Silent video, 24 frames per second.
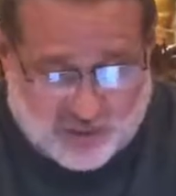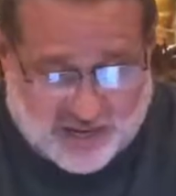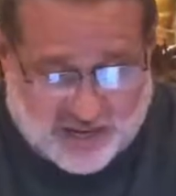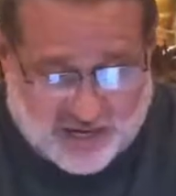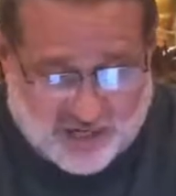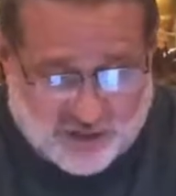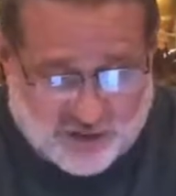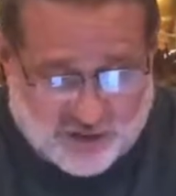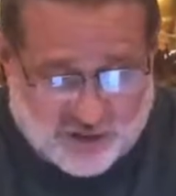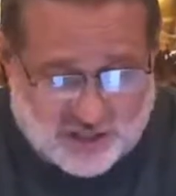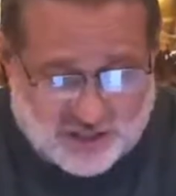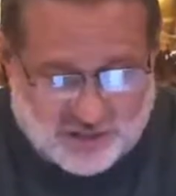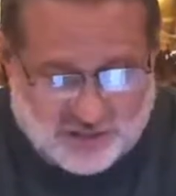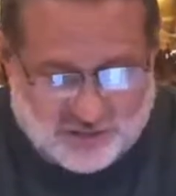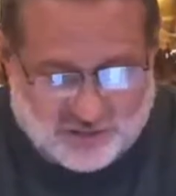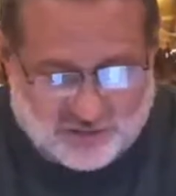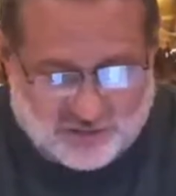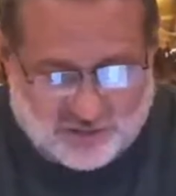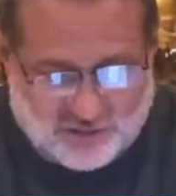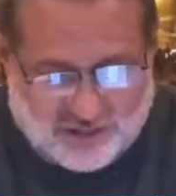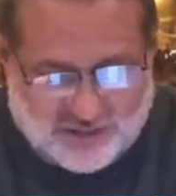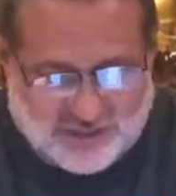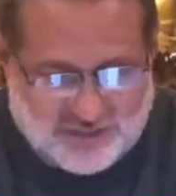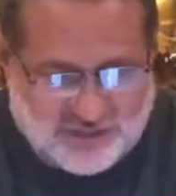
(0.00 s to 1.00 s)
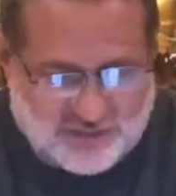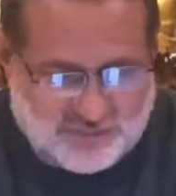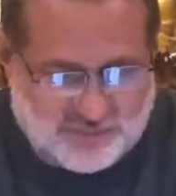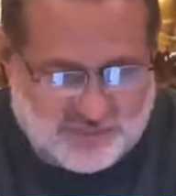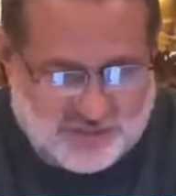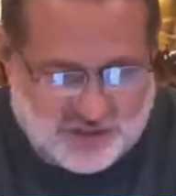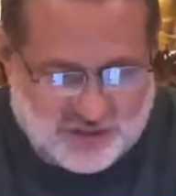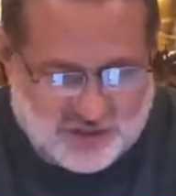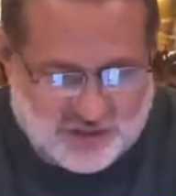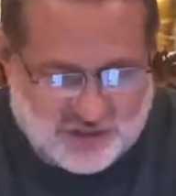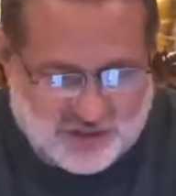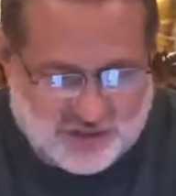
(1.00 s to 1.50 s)
and gentle in
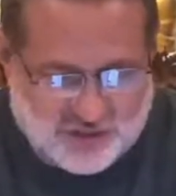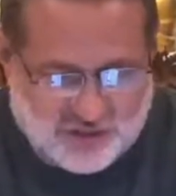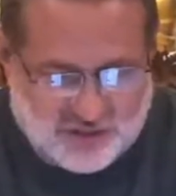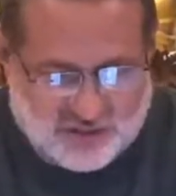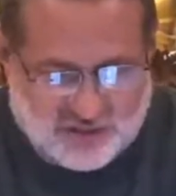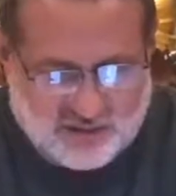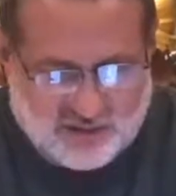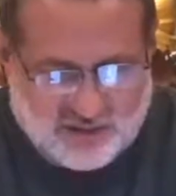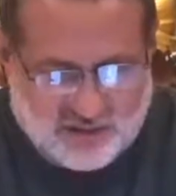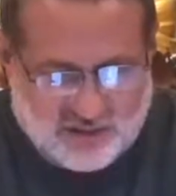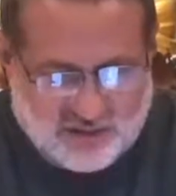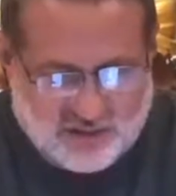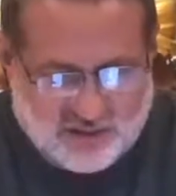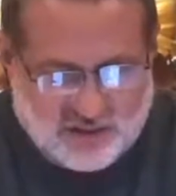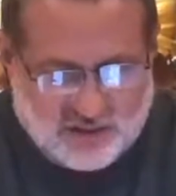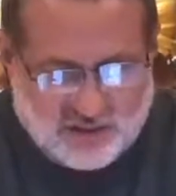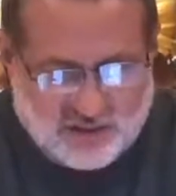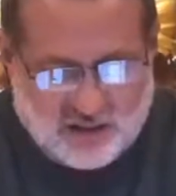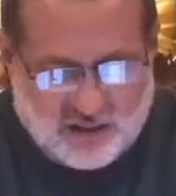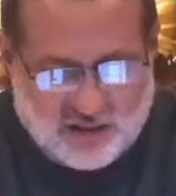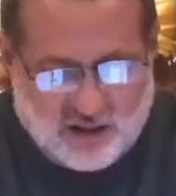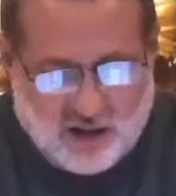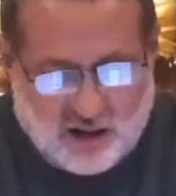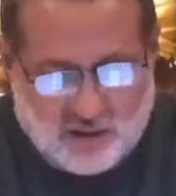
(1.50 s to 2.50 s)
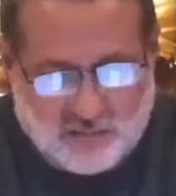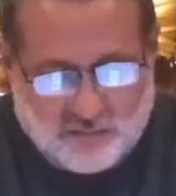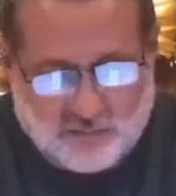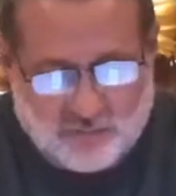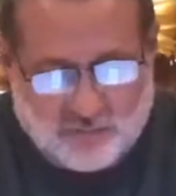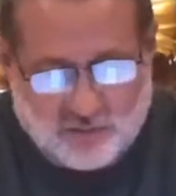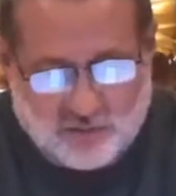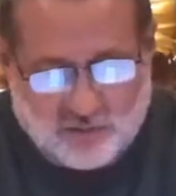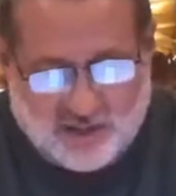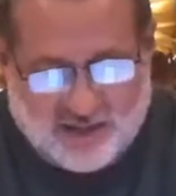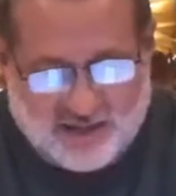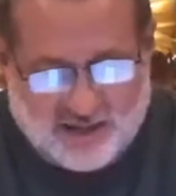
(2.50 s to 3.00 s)
speech,
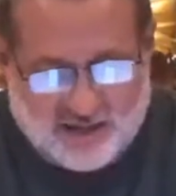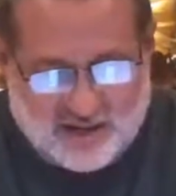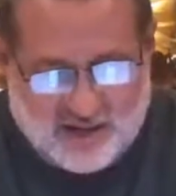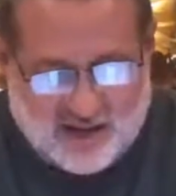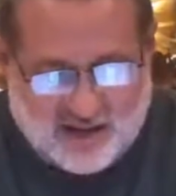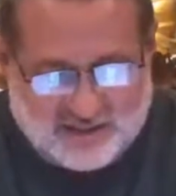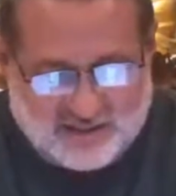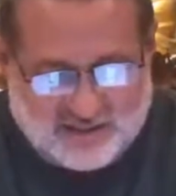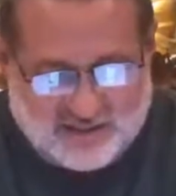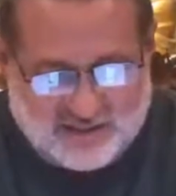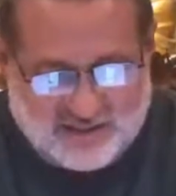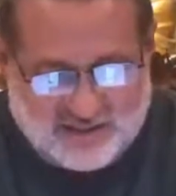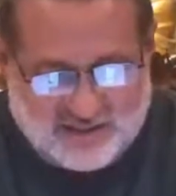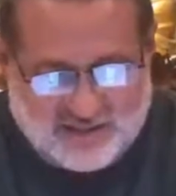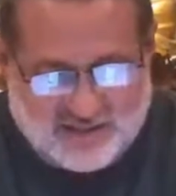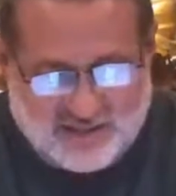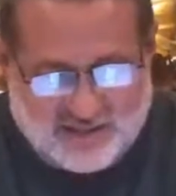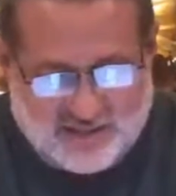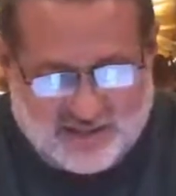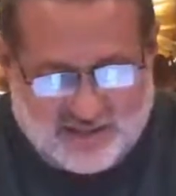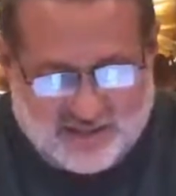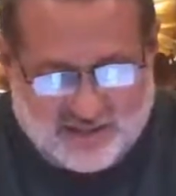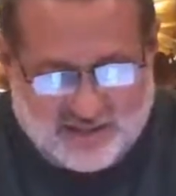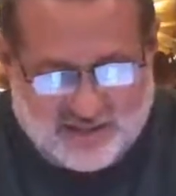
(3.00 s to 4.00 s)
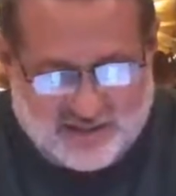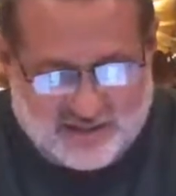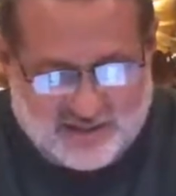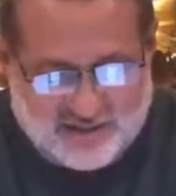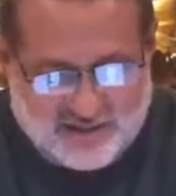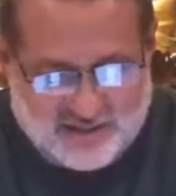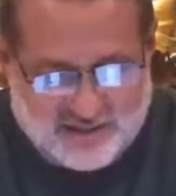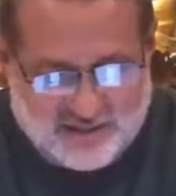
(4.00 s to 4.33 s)
humble and not conceited,